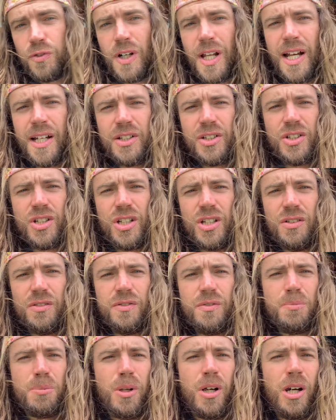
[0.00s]
flat sheet
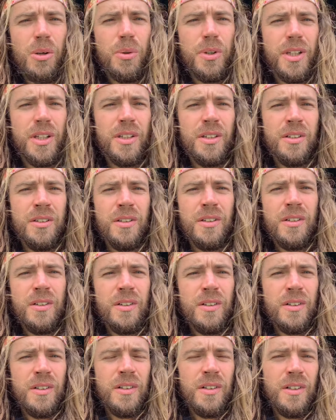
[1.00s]
of plywood in.
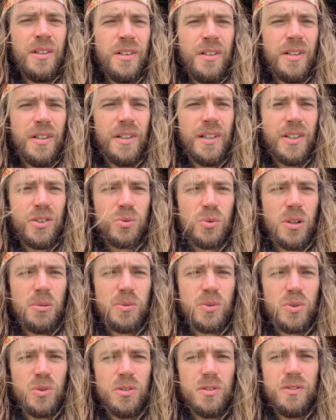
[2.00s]
That's what I'm
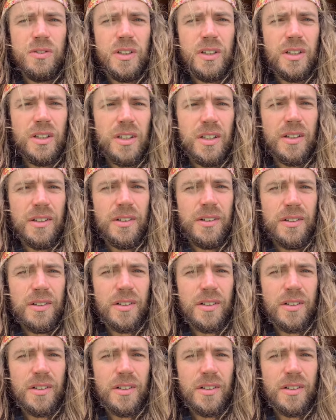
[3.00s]
sort of thinking.